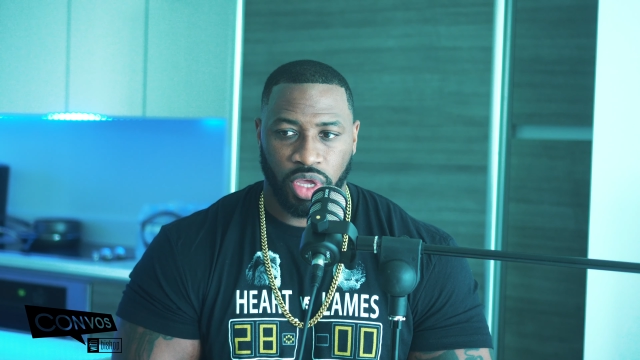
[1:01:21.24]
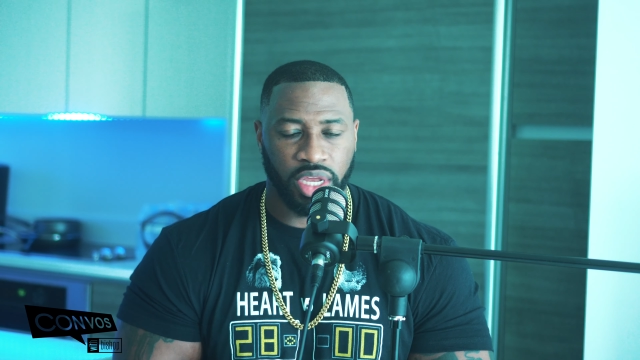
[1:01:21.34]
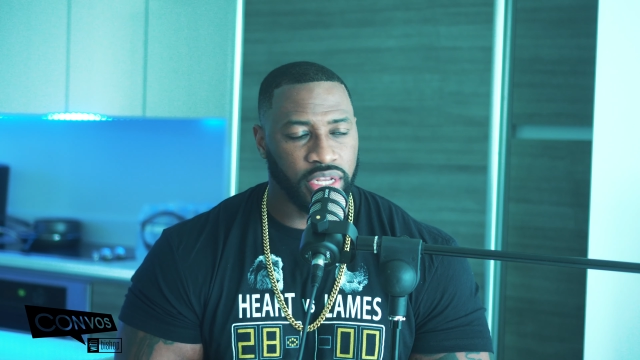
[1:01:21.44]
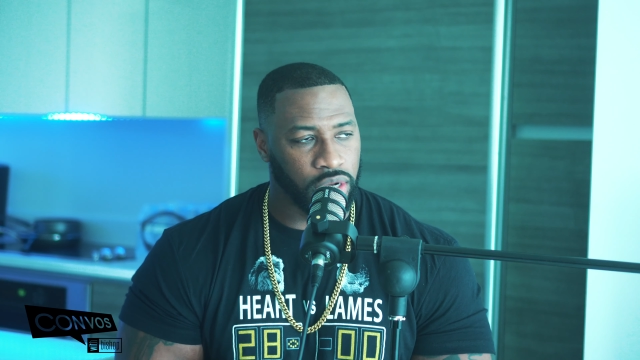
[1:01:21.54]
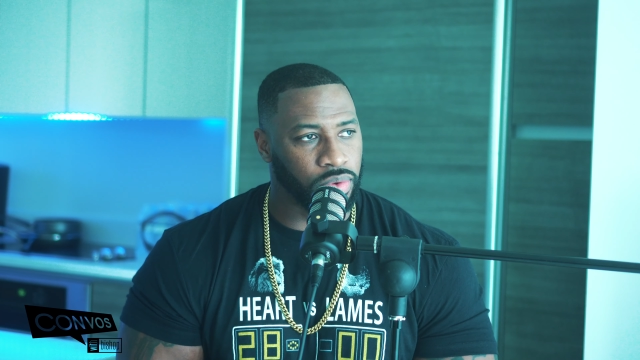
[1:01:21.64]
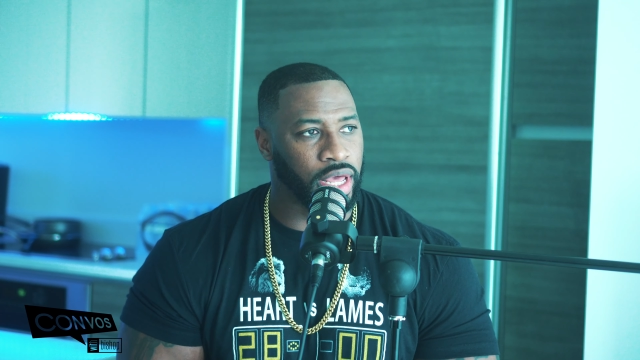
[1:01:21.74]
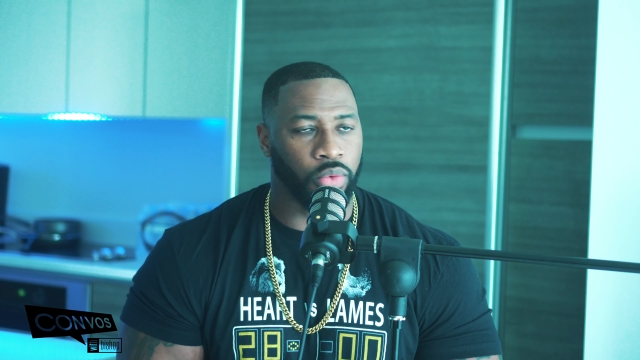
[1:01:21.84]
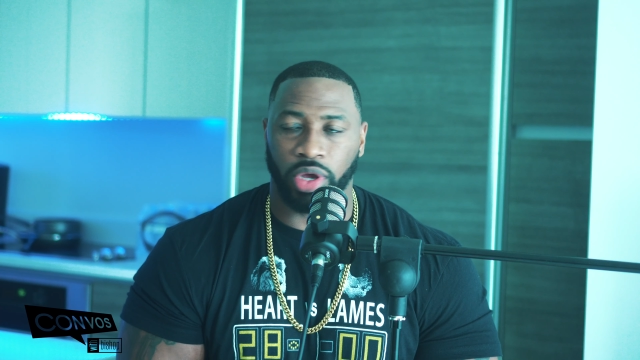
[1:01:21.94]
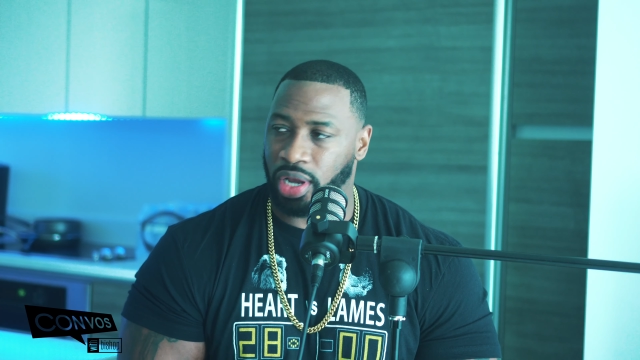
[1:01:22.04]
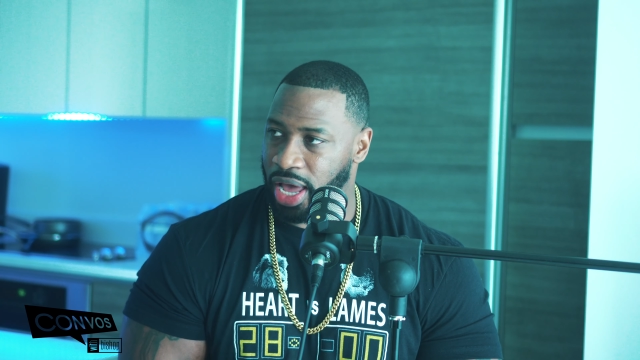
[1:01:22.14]
he did it like
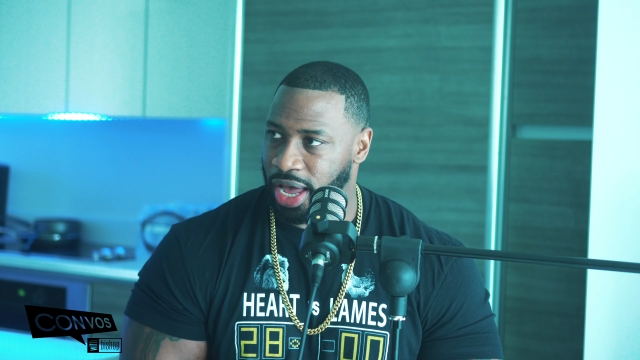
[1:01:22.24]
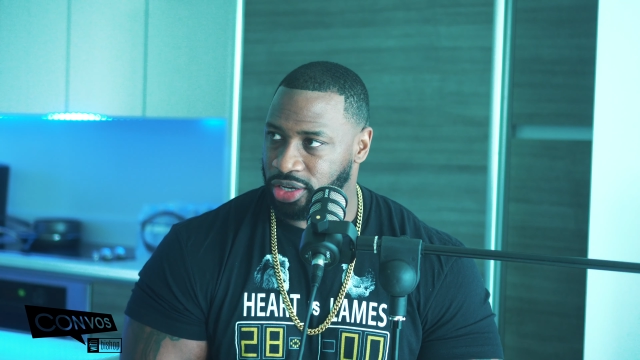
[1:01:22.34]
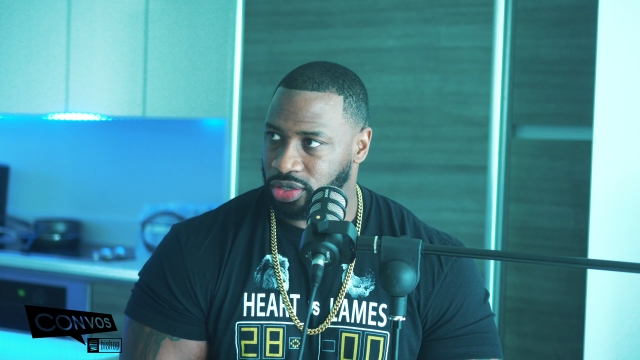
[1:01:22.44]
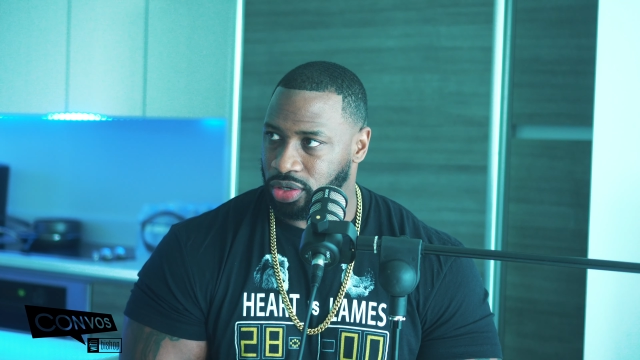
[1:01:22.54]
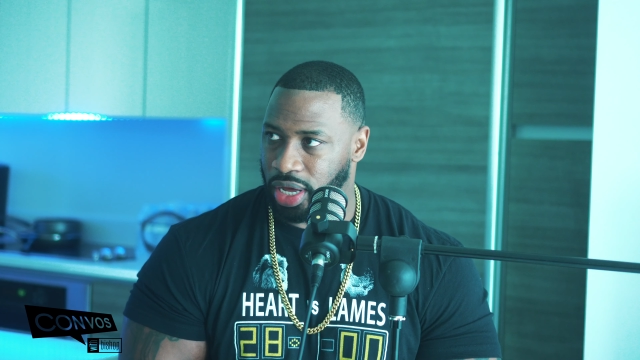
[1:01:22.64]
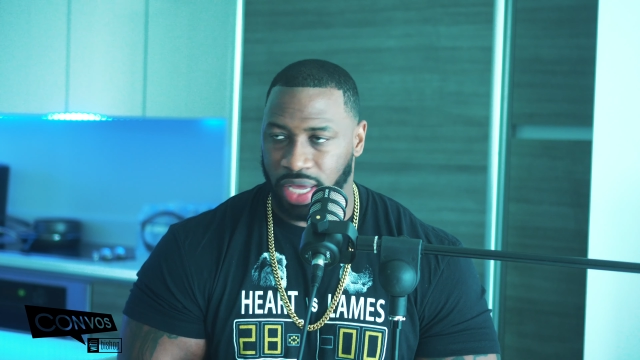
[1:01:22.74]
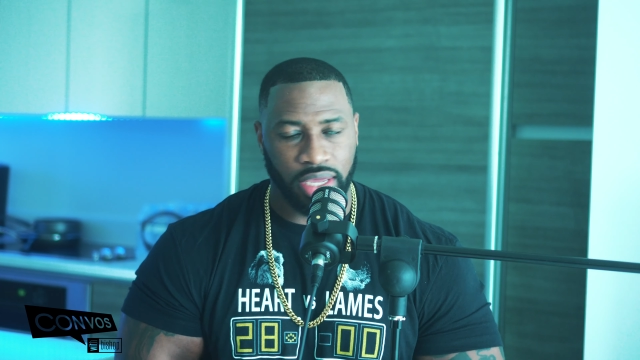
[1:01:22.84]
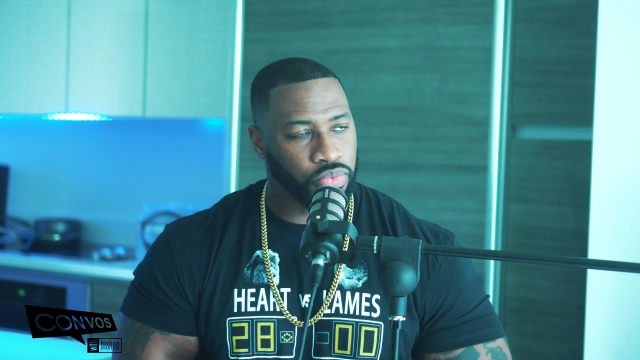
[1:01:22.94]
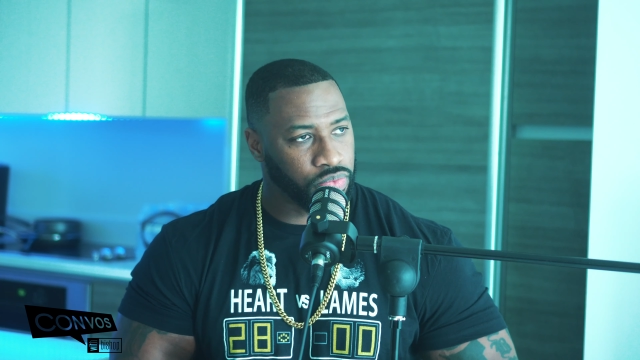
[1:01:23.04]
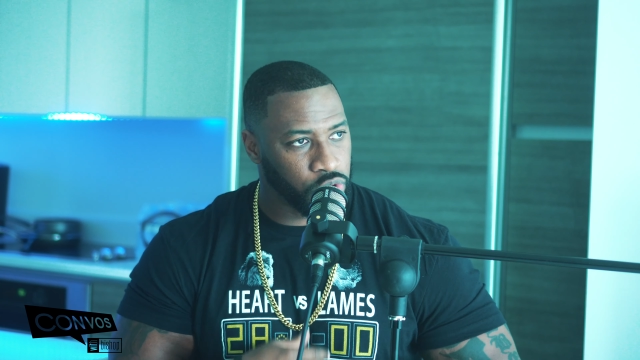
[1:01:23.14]
with class. Mm-hmm. Like he mm-hmm.